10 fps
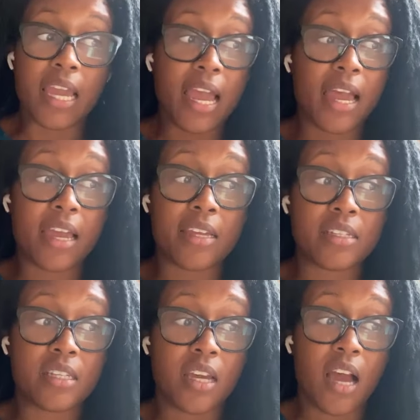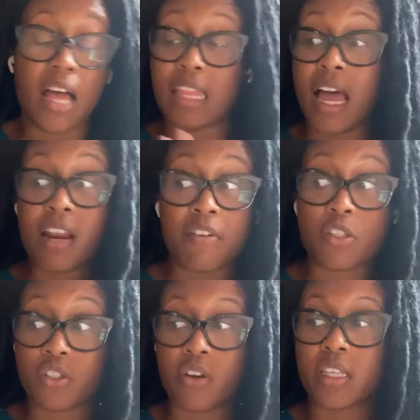And a lot of
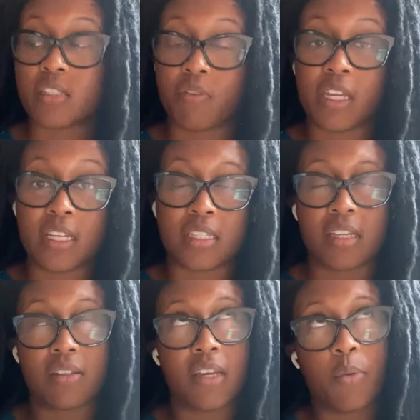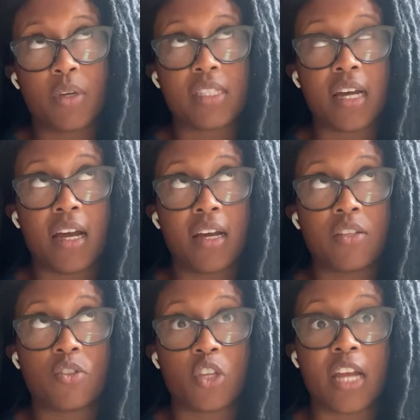us during this Venus, it, it was
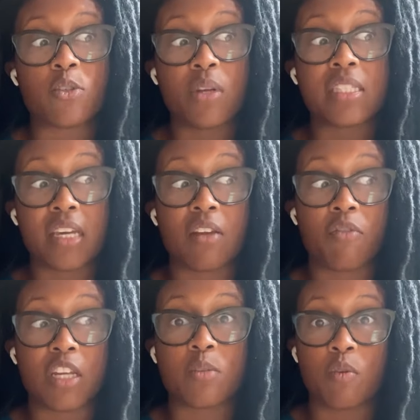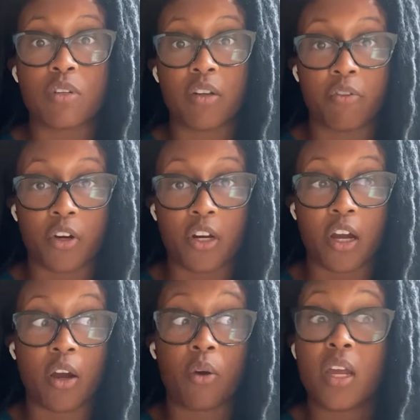uh, July twenty-second, Venus moved into
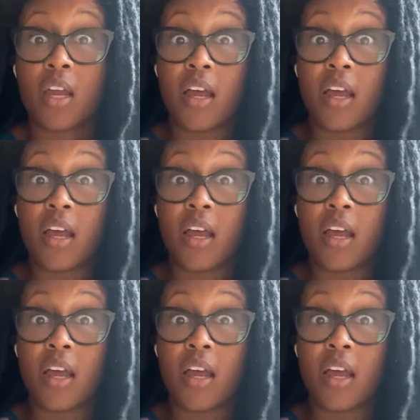Virgo.